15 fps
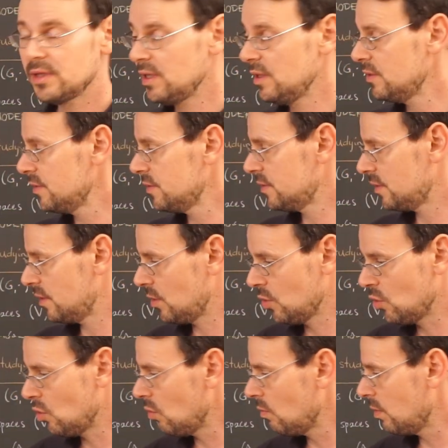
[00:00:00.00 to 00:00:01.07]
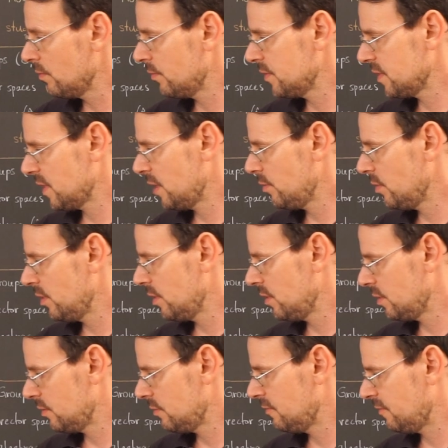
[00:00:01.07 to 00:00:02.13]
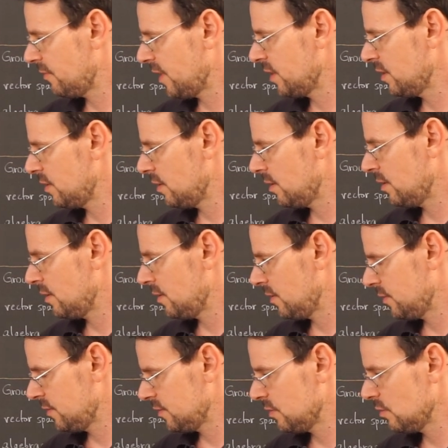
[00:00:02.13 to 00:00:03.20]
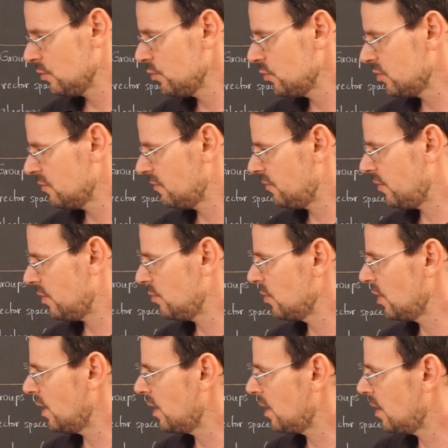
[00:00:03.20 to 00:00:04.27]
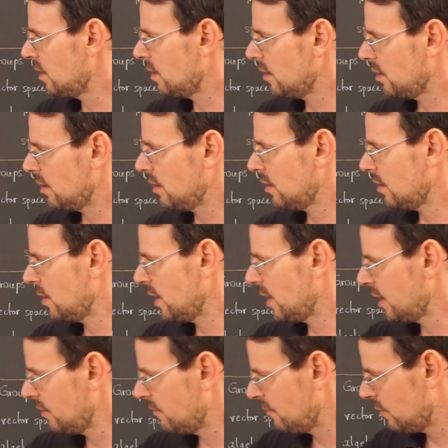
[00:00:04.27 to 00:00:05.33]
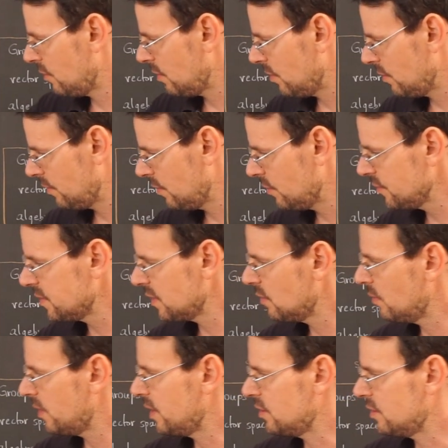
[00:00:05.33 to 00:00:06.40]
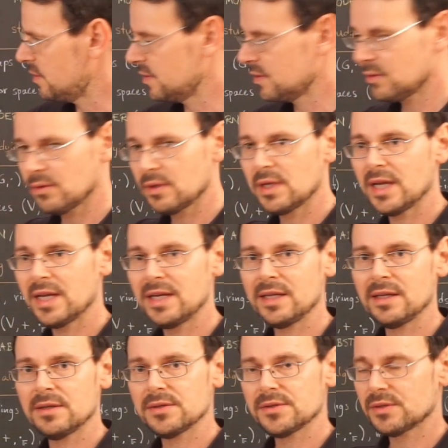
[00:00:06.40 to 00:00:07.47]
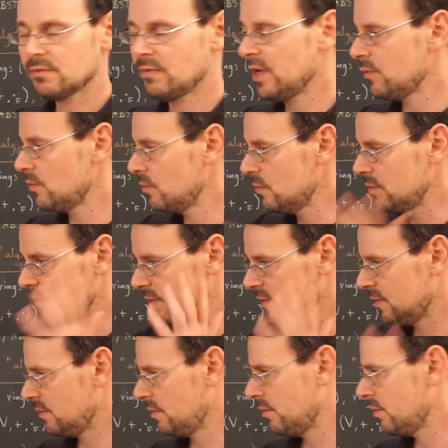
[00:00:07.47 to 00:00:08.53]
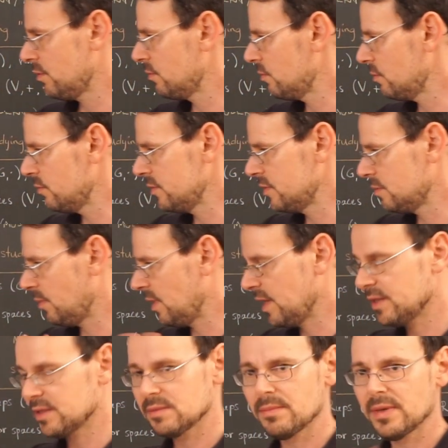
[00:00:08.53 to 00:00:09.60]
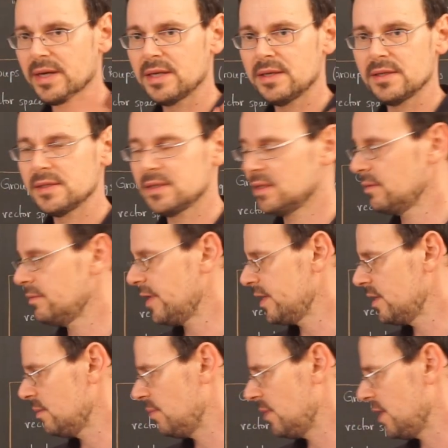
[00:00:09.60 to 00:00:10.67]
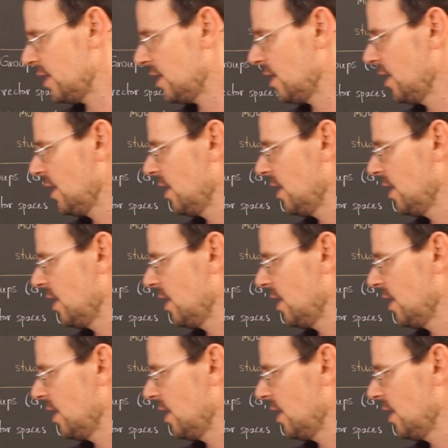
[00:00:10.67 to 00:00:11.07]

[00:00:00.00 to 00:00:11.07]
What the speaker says: years, no one was able to find a solution formula like for those equations containing square roots, third roots, plus, minus, divided by,